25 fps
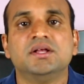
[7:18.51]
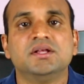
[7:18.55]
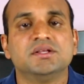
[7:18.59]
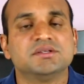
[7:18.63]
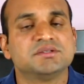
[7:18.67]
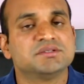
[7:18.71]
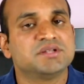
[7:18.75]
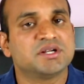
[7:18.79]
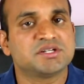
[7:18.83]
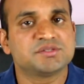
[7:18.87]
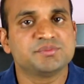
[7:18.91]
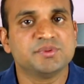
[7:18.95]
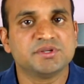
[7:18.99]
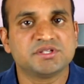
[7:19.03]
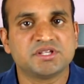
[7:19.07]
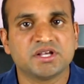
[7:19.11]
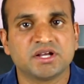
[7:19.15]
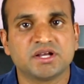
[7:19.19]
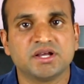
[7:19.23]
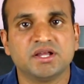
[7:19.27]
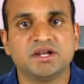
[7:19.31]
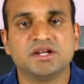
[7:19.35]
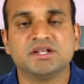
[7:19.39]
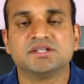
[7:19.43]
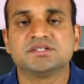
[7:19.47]
So that's my
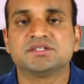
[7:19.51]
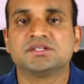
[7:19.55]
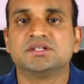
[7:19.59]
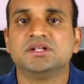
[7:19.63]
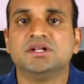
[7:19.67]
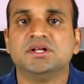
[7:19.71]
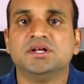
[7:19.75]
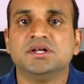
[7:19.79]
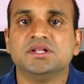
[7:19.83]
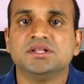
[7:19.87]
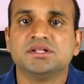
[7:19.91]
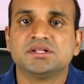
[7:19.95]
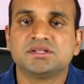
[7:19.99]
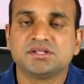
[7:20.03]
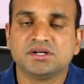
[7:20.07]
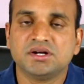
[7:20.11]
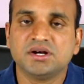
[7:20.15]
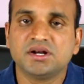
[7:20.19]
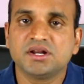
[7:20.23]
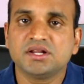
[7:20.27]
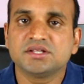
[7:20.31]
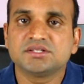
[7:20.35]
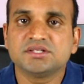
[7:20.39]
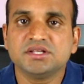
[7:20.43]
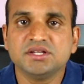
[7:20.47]
second reason. The third
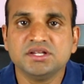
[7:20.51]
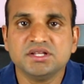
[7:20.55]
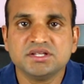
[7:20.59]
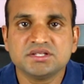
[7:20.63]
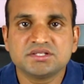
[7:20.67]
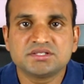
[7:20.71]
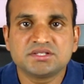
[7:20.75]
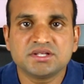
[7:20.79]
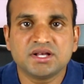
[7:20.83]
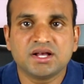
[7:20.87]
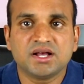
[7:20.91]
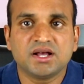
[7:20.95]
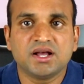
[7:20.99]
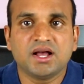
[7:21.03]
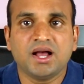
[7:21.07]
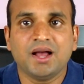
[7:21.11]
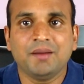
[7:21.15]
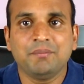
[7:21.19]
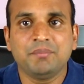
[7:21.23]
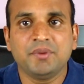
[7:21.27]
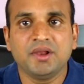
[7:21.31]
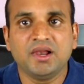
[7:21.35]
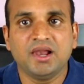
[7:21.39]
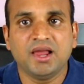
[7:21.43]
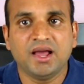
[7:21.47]
reason is
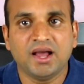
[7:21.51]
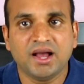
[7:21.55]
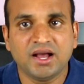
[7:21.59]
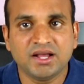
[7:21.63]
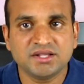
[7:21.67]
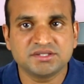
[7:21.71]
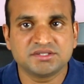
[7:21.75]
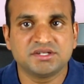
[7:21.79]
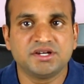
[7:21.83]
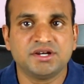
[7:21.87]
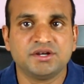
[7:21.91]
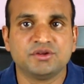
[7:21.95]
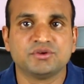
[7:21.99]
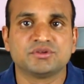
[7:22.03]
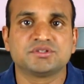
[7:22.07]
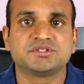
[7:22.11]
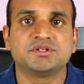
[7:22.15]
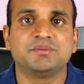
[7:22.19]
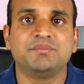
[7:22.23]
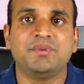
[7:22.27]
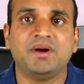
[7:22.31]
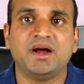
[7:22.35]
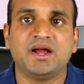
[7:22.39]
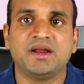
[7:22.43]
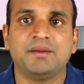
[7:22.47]
Apple has reduced the
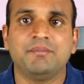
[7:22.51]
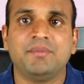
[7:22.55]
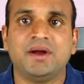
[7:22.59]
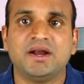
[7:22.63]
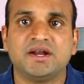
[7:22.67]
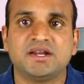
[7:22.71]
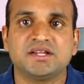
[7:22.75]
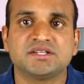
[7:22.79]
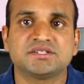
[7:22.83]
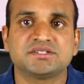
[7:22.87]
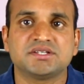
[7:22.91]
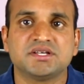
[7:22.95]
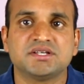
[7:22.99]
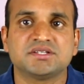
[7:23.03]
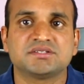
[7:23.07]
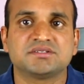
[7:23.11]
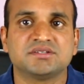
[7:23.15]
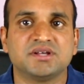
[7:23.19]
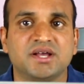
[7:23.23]
battery size.